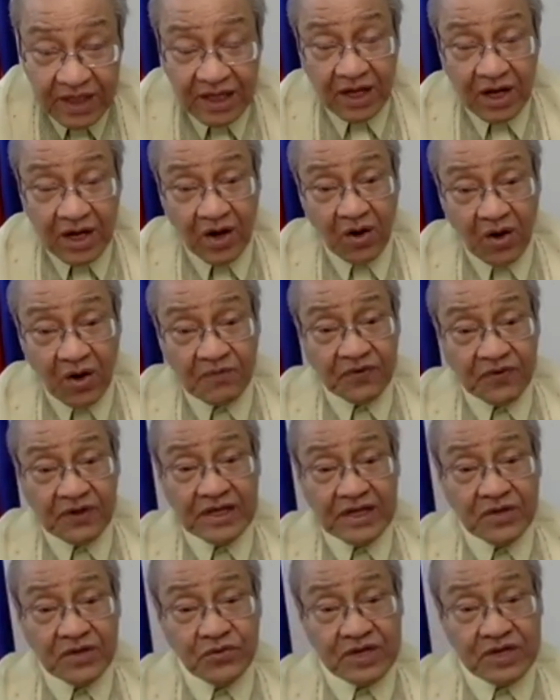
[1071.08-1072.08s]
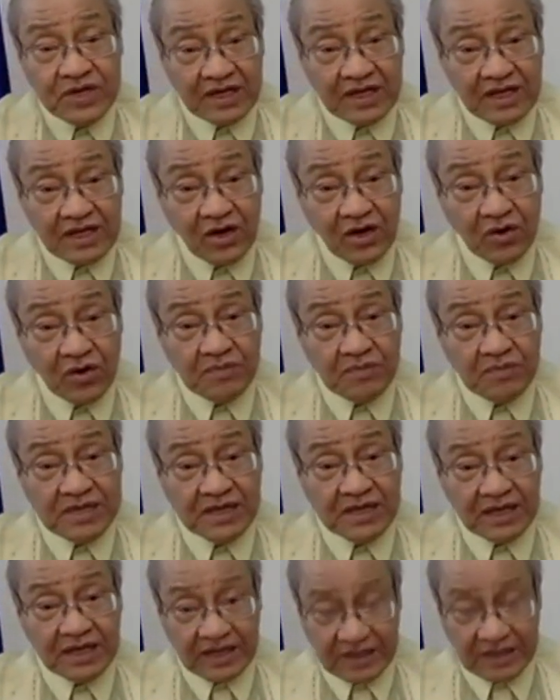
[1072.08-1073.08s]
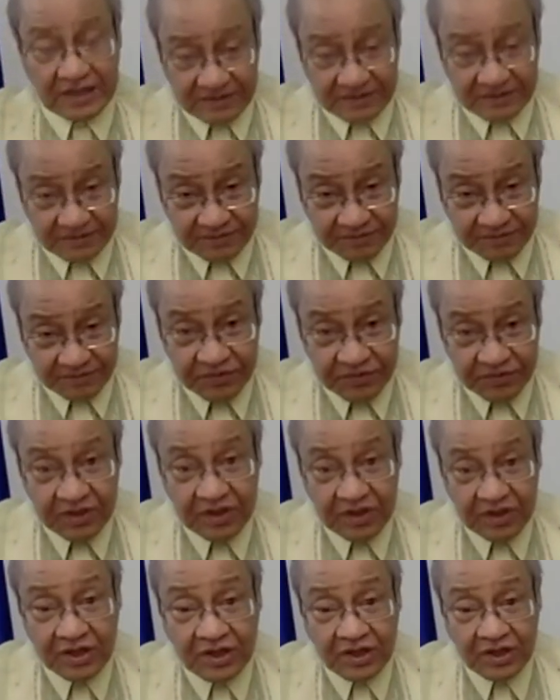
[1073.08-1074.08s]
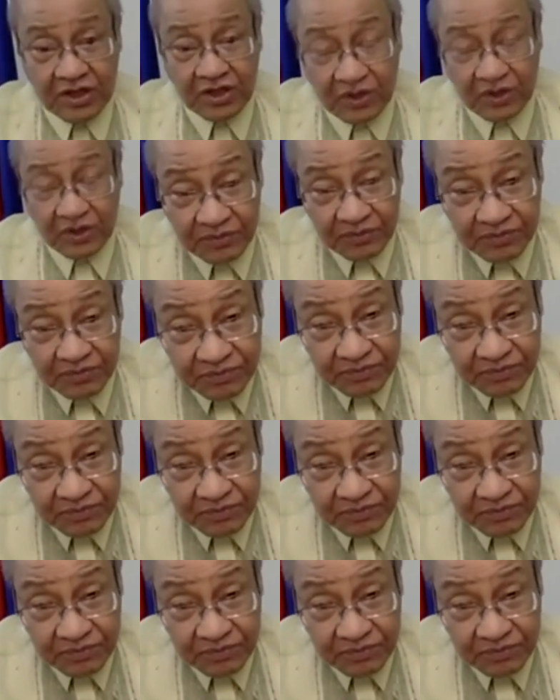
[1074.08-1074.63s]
Hopefully, we can go beyond, you know,